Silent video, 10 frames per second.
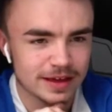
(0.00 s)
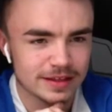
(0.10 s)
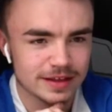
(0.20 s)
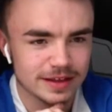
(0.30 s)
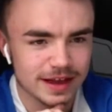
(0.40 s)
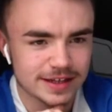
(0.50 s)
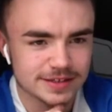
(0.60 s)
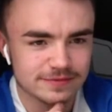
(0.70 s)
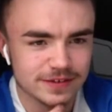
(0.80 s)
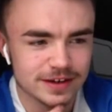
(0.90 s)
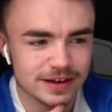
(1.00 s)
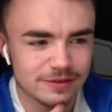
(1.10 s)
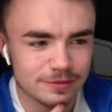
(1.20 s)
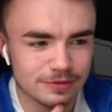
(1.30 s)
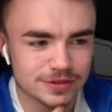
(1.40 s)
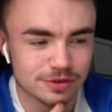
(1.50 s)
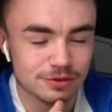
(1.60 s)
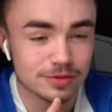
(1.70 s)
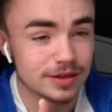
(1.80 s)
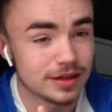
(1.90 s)
the Aston Villa Liverpool
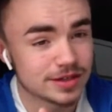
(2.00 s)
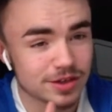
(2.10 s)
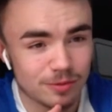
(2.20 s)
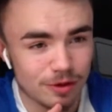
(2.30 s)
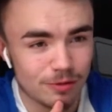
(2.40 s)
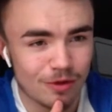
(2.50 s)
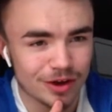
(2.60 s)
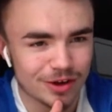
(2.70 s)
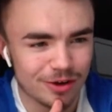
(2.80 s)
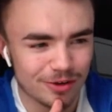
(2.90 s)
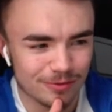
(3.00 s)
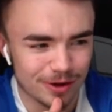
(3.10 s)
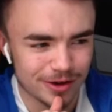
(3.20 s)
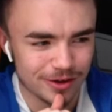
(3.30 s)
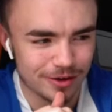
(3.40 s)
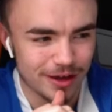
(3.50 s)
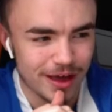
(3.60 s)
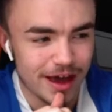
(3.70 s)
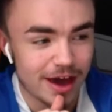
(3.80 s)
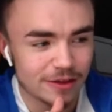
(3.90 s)
score, wouldn't it? So why not? Why not?
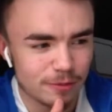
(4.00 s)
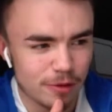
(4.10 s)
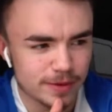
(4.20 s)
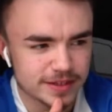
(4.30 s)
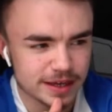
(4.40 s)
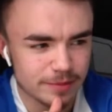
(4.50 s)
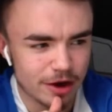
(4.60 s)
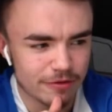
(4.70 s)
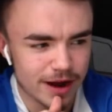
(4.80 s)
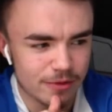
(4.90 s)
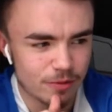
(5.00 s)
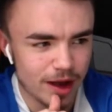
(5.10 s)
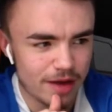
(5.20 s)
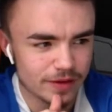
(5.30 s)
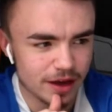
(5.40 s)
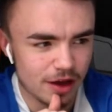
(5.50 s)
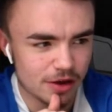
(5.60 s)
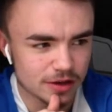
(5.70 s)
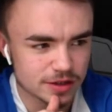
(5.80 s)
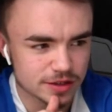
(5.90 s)
The Pompey team are out. We're having
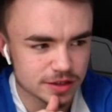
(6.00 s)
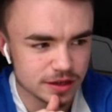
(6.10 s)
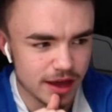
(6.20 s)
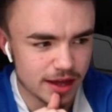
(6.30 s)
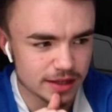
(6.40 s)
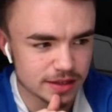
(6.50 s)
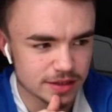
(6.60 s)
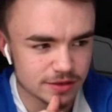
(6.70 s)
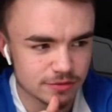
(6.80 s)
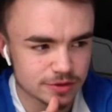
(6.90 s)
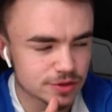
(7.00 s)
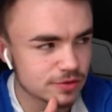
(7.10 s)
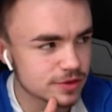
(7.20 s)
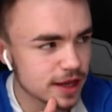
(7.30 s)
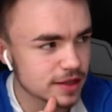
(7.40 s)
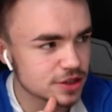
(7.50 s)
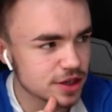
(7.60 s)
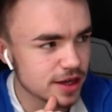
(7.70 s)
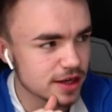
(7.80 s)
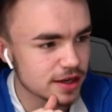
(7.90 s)
hugs and hands and all sorts,
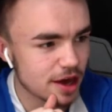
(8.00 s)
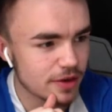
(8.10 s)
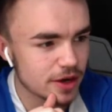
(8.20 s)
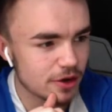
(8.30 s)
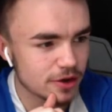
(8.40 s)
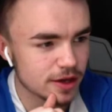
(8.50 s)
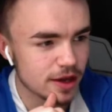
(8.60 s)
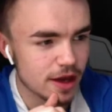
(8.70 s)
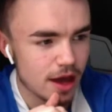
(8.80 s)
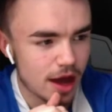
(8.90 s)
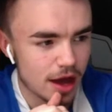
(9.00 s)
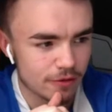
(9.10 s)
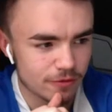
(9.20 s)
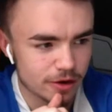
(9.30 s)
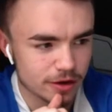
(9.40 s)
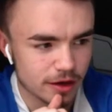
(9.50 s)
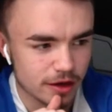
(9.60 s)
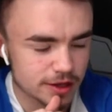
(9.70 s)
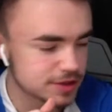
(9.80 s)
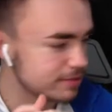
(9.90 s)
handshaking going on. Ronan
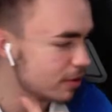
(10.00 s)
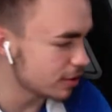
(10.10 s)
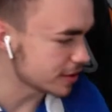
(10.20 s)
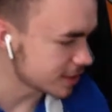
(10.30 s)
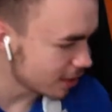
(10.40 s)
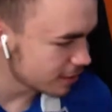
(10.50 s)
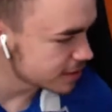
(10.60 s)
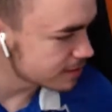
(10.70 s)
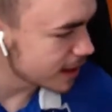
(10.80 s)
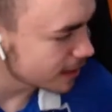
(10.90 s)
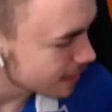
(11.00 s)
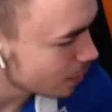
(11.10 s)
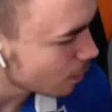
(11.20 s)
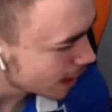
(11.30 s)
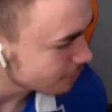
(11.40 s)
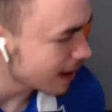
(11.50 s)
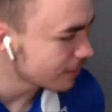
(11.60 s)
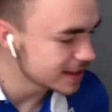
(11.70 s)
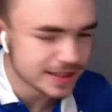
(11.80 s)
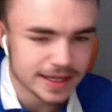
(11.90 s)
Curtis and Marcus Harness making their way
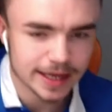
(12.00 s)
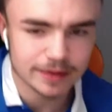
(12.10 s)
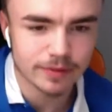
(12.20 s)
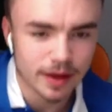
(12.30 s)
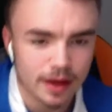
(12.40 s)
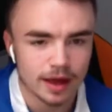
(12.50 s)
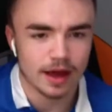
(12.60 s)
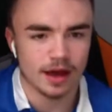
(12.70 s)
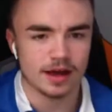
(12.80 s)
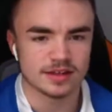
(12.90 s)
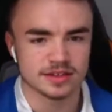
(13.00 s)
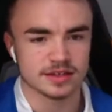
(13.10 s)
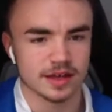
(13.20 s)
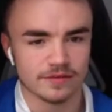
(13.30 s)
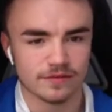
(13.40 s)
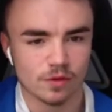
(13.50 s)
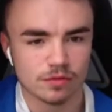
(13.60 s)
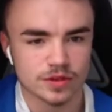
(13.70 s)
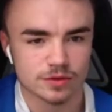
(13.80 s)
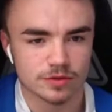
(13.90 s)
around the team to give
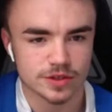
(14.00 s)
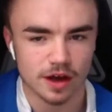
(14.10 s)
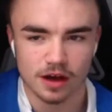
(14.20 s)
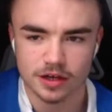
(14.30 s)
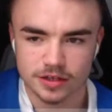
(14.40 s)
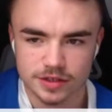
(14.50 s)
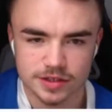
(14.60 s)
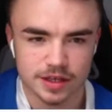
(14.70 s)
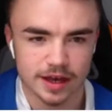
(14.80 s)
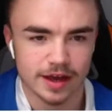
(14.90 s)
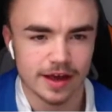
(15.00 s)
all sorts of hugs.